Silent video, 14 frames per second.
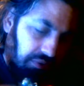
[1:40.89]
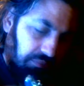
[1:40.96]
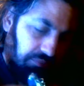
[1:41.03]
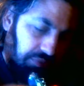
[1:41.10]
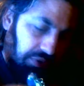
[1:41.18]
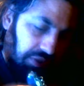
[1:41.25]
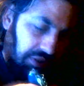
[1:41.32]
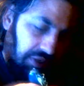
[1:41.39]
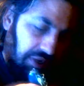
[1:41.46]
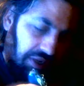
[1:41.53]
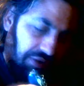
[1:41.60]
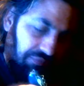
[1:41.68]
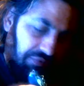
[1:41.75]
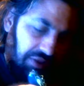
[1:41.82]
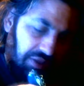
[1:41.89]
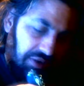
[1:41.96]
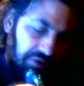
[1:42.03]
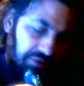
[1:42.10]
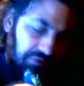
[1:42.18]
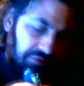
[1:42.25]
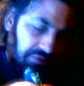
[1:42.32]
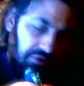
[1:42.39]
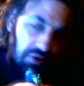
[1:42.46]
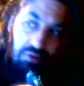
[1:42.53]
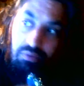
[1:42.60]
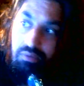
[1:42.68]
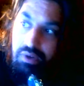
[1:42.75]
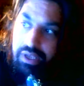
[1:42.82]
I'm bringing the knife in
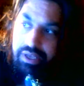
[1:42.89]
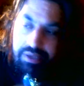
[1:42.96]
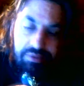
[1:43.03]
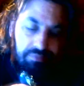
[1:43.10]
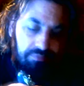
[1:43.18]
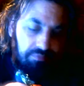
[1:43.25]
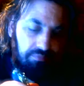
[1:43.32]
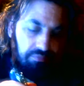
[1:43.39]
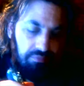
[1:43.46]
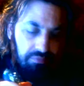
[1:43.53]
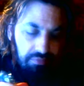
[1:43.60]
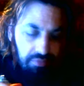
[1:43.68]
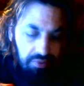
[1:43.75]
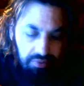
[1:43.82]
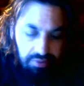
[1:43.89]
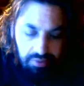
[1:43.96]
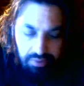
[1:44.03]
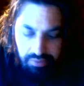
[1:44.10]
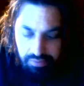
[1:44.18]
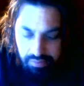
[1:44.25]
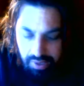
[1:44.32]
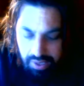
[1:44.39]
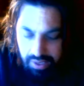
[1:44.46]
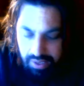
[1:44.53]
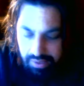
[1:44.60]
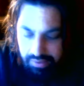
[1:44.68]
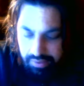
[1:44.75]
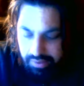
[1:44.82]
slowly,
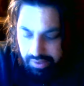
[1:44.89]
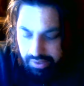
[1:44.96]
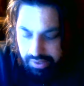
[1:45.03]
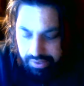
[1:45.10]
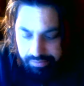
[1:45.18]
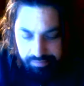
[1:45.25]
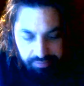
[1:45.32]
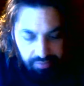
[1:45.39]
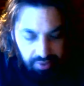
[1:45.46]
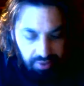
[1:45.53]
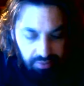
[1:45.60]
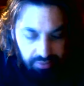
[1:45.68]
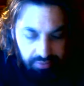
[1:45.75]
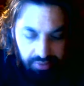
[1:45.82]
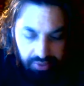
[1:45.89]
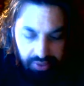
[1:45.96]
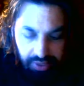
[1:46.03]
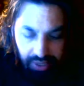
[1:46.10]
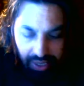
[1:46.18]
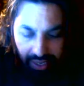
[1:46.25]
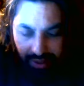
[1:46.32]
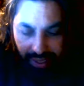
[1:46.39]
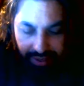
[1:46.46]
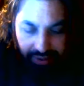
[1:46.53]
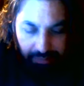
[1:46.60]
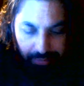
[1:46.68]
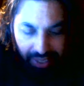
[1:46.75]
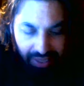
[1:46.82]
trying not to cut it. I
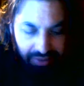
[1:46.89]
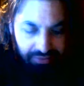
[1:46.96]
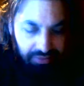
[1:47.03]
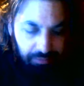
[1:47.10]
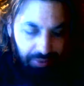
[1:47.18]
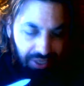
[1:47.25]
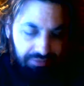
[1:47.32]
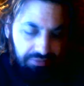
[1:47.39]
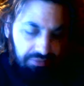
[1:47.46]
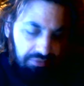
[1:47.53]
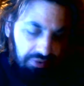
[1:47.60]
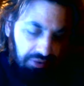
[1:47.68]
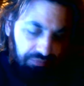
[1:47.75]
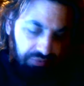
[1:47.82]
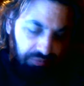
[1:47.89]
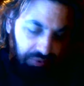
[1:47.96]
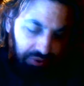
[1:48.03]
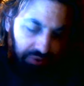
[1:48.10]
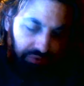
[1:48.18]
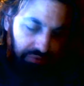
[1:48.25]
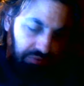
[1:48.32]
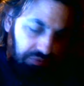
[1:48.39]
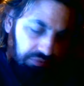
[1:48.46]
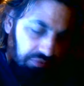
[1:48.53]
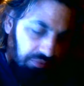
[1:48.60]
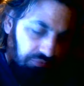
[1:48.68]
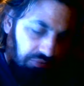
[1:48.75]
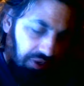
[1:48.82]
like the box. The box itself is really cool,
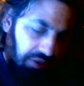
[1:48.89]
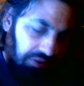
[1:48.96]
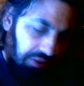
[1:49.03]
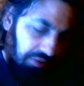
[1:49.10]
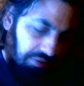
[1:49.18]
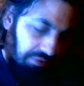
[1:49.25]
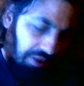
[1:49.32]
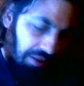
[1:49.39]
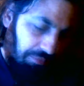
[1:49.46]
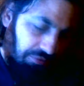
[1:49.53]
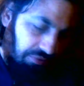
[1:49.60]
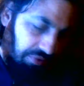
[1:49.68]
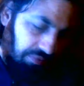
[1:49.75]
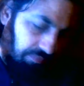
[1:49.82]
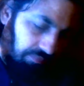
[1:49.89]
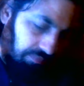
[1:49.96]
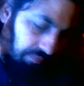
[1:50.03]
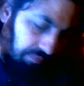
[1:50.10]
so I'm trying not to damage it.